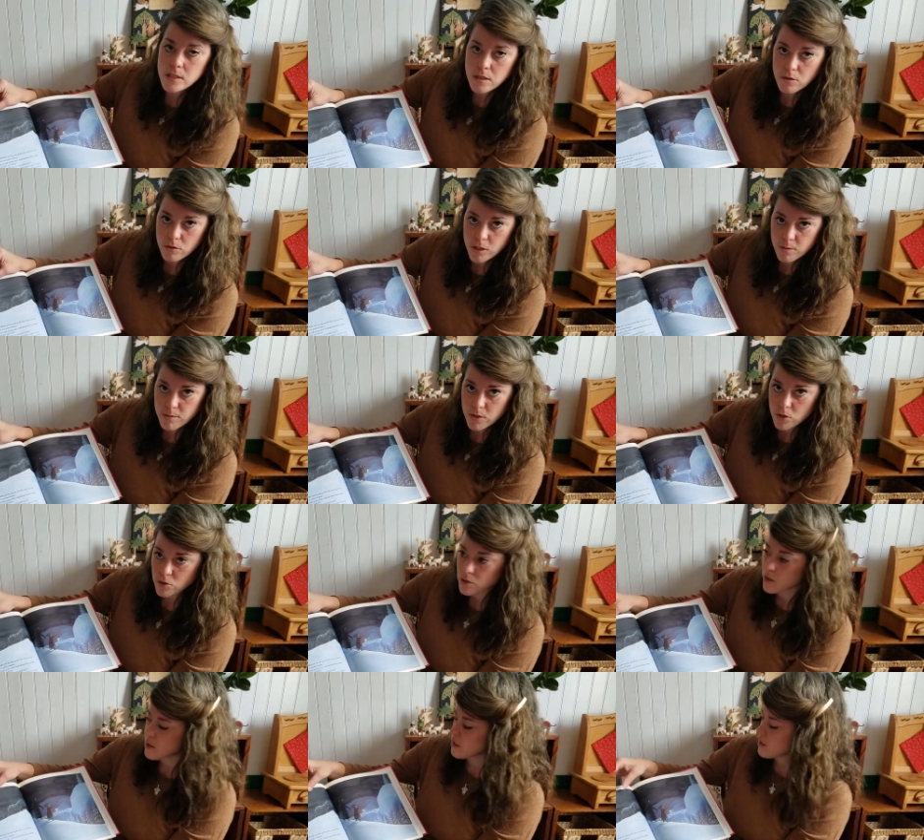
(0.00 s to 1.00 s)
the Christmas
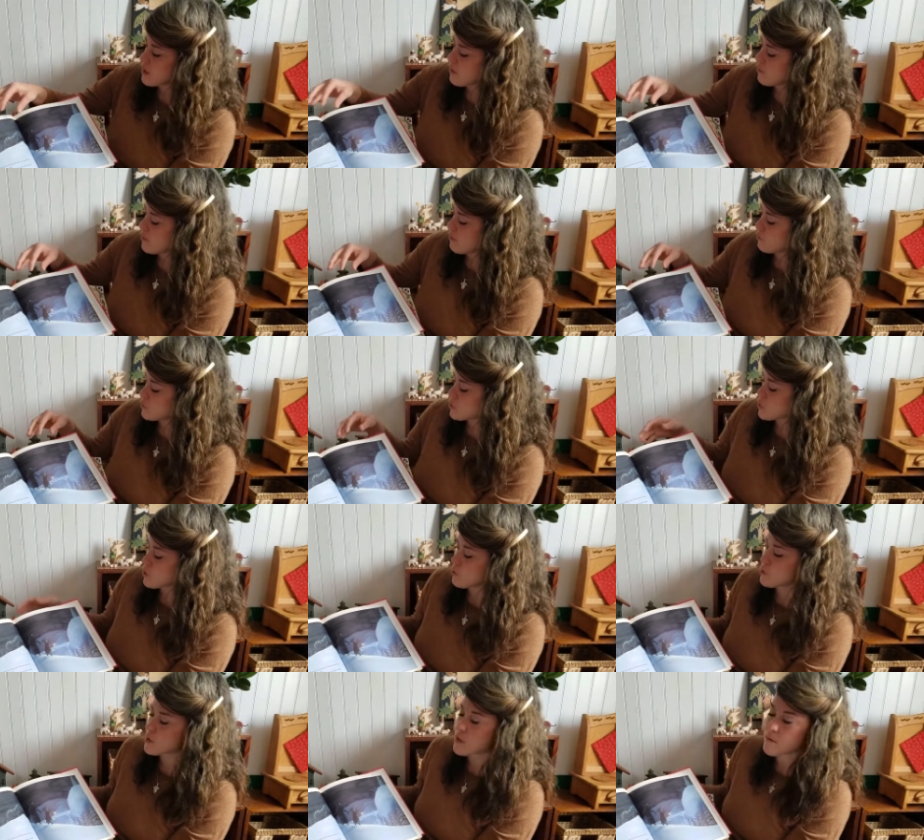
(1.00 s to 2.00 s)
tree that, that, that, was
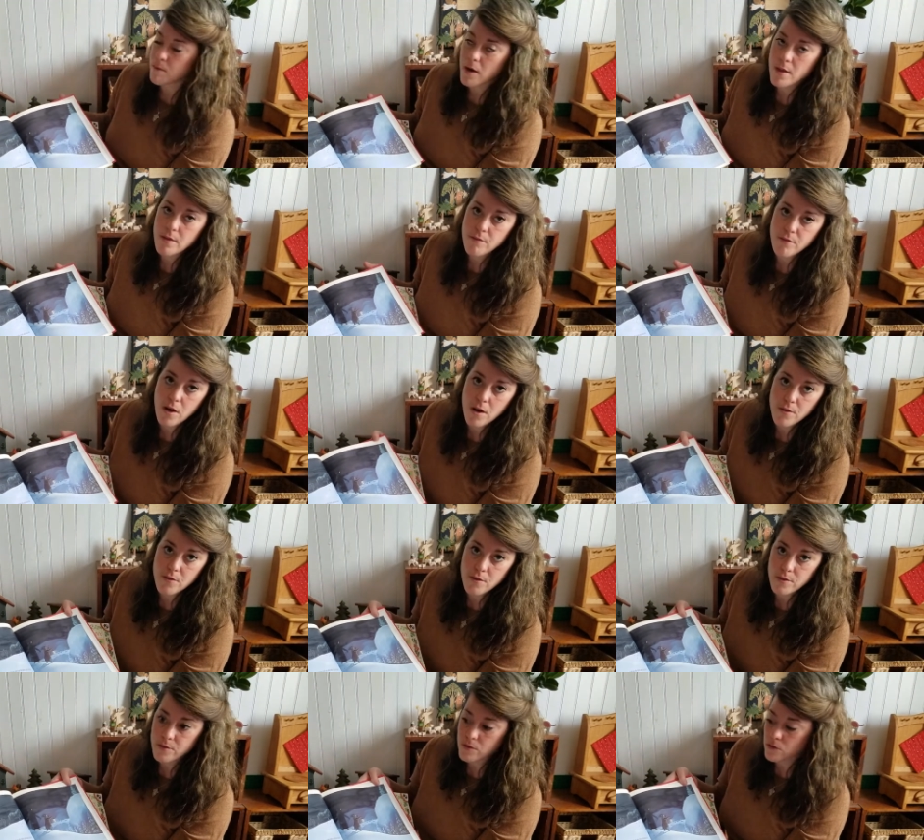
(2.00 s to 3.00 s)
chosen by the father
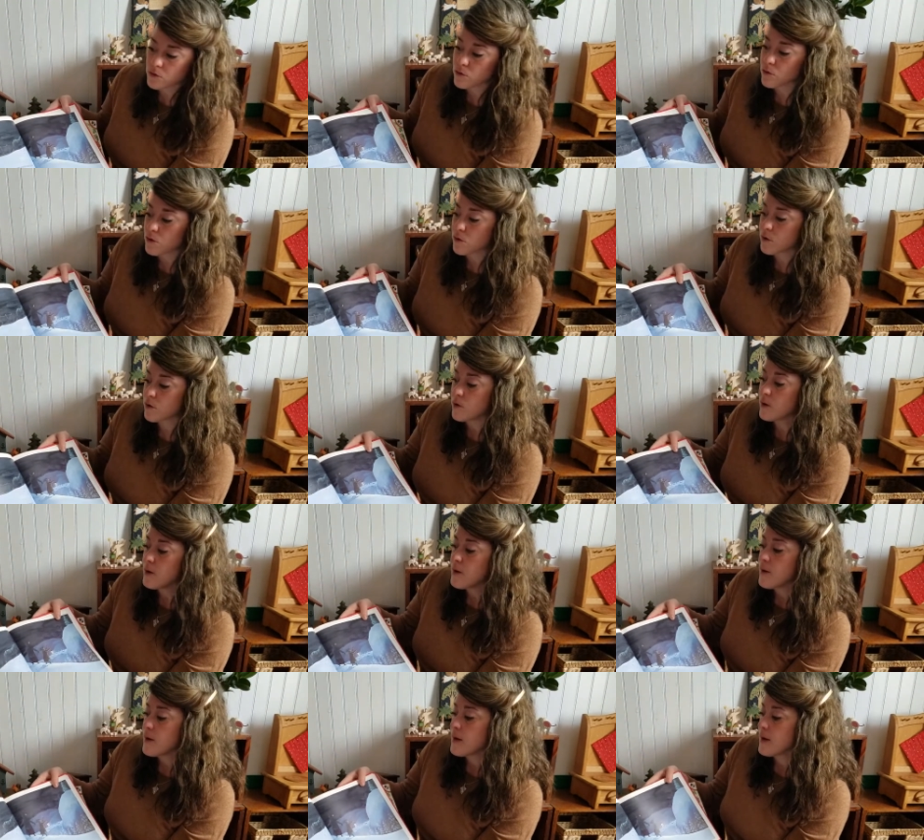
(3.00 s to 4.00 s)
and the little girl
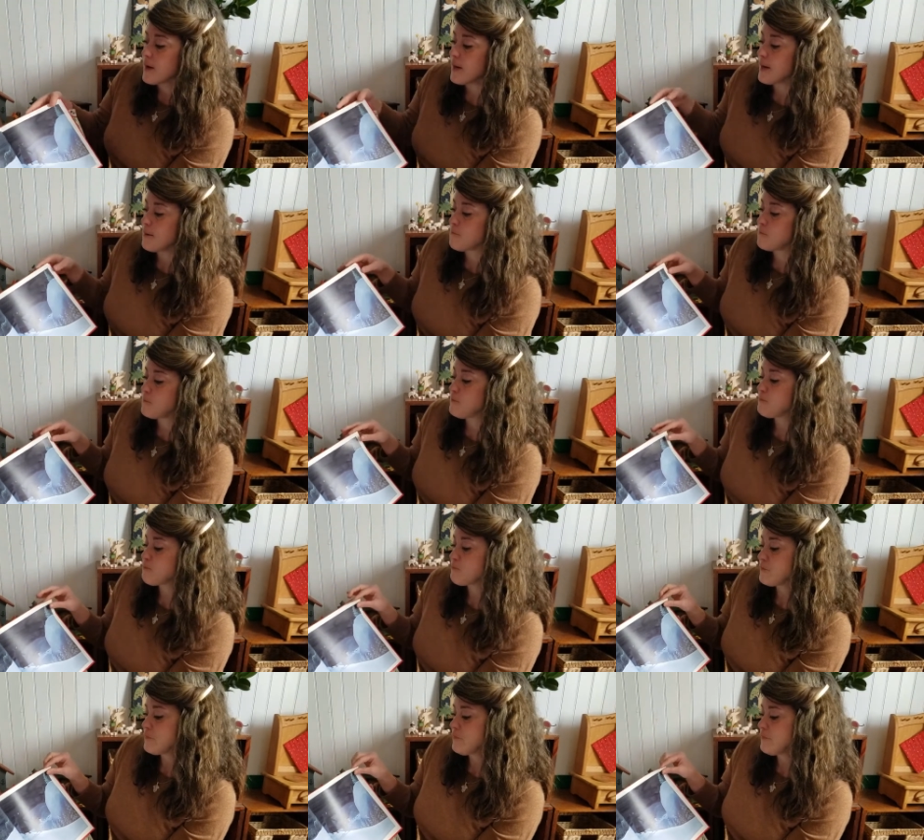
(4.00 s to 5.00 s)
um,
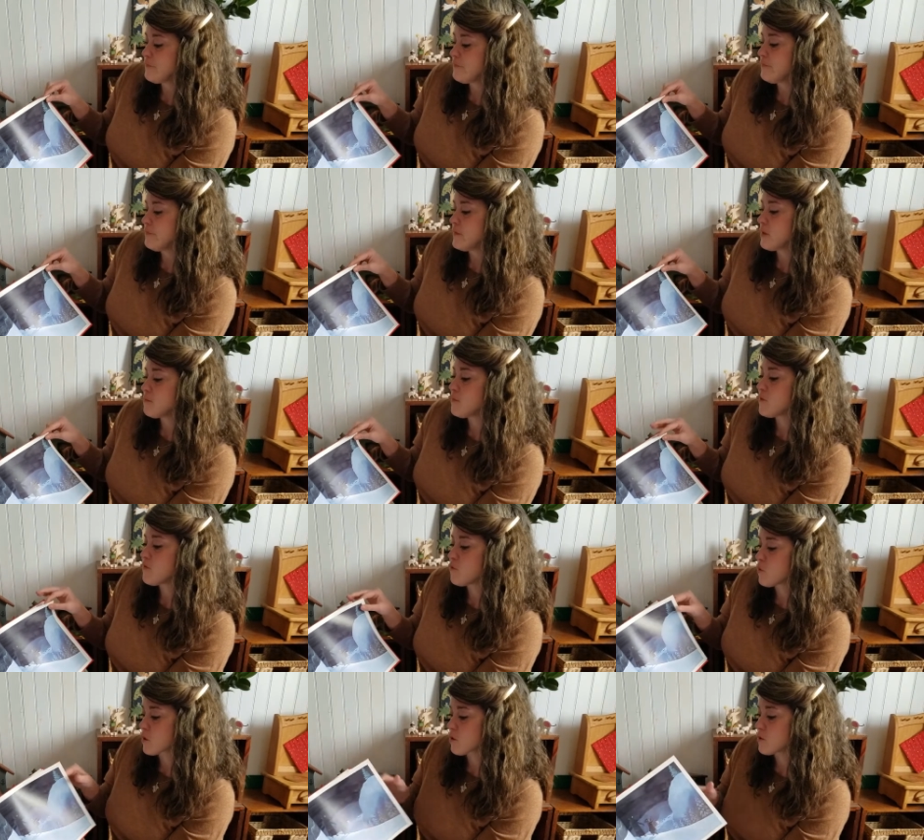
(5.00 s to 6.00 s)

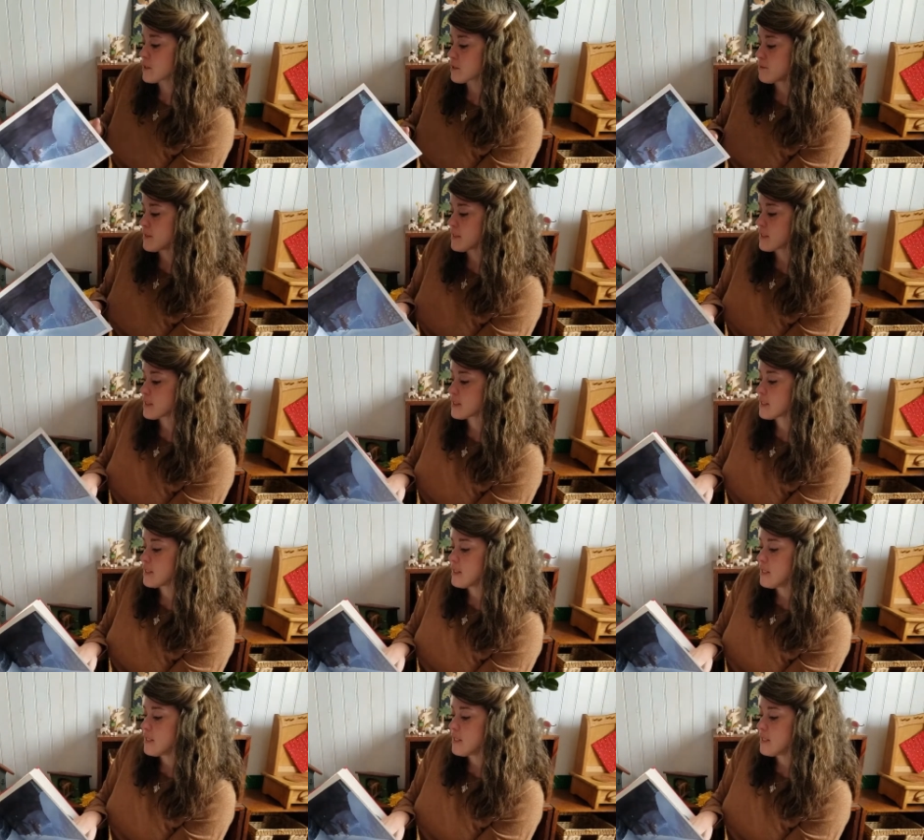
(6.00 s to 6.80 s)
before Christmas.